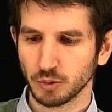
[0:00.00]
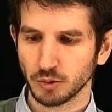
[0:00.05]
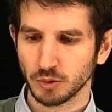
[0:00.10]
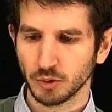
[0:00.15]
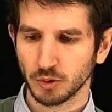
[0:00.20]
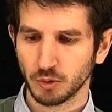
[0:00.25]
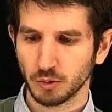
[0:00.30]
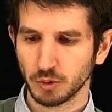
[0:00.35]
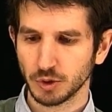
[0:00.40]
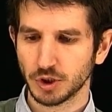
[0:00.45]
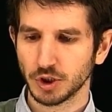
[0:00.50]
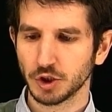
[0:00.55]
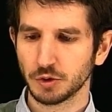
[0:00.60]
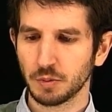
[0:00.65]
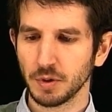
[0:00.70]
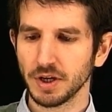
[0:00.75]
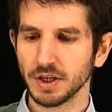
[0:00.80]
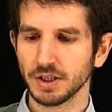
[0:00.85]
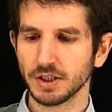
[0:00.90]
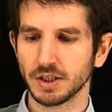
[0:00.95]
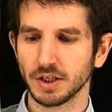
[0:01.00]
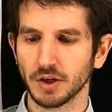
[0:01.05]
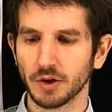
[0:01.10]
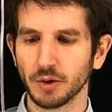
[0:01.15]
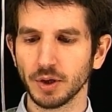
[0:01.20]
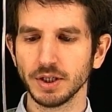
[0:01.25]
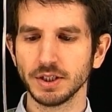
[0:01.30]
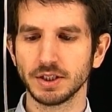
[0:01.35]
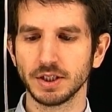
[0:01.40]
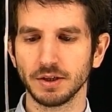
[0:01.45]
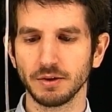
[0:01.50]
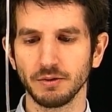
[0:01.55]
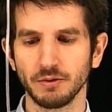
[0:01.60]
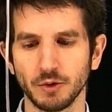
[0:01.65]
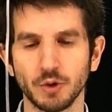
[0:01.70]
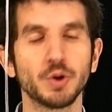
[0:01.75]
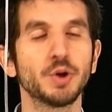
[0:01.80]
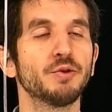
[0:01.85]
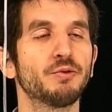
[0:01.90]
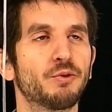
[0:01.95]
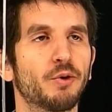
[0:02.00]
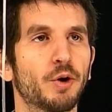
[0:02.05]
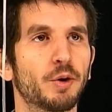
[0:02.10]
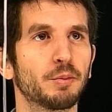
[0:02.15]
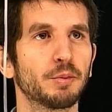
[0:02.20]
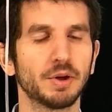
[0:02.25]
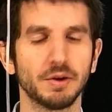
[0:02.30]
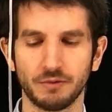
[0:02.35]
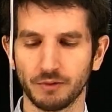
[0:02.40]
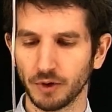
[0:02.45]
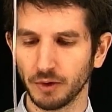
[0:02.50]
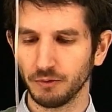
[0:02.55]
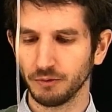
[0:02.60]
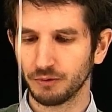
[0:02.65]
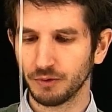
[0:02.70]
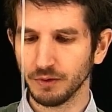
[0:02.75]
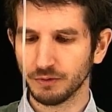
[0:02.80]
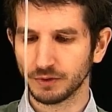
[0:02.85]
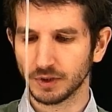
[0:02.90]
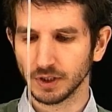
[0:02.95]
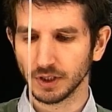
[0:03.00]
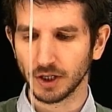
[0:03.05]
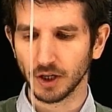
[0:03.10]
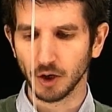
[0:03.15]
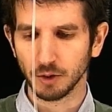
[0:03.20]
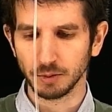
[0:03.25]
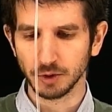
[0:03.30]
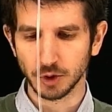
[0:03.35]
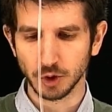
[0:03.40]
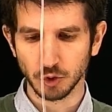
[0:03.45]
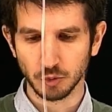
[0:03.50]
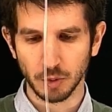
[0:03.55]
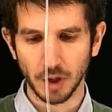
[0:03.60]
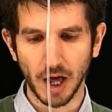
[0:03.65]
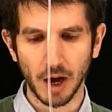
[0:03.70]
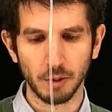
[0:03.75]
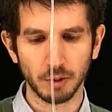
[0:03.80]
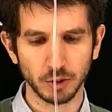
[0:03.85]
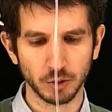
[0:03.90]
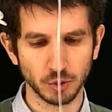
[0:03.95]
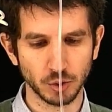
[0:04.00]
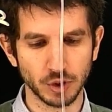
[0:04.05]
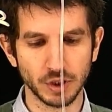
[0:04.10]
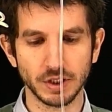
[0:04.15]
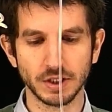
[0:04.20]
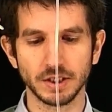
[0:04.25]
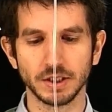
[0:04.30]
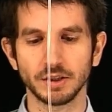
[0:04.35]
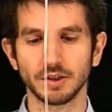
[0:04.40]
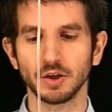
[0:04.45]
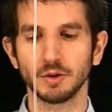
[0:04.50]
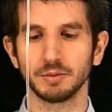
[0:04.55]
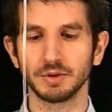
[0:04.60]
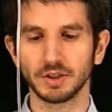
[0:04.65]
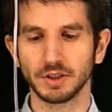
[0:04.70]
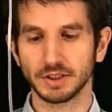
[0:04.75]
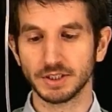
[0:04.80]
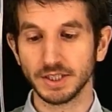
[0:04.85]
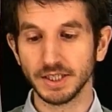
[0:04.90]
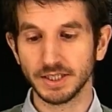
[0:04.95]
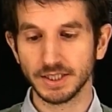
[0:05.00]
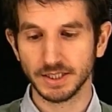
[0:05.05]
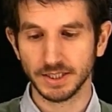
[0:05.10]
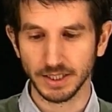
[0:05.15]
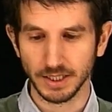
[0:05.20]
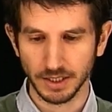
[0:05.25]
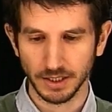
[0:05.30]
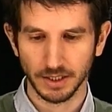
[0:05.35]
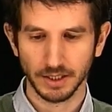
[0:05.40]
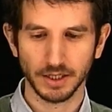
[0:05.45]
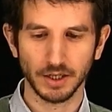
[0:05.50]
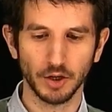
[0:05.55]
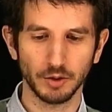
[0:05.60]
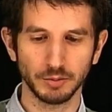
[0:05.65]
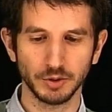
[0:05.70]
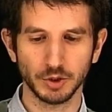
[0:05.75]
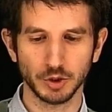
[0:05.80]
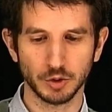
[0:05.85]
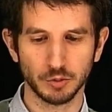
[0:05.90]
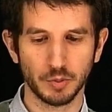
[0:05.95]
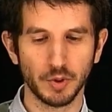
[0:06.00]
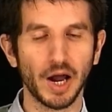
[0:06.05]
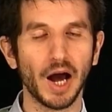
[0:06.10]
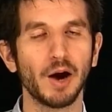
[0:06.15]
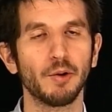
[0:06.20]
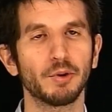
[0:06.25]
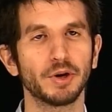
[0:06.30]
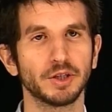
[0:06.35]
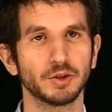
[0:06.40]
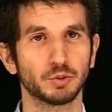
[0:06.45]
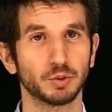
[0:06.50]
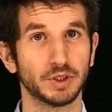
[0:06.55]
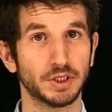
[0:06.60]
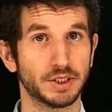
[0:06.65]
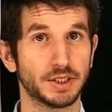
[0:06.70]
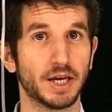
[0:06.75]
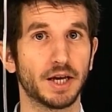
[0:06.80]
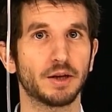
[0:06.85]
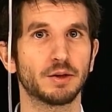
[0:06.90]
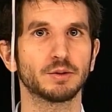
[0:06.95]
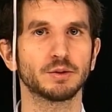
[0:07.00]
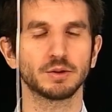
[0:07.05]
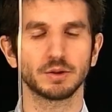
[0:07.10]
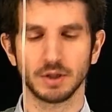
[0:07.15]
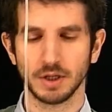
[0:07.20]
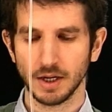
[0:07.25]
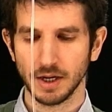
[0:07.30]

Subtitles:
which speed is increasing uniformly from 15 kilometers per hour to 60 kilometers per hour in 20 seconds.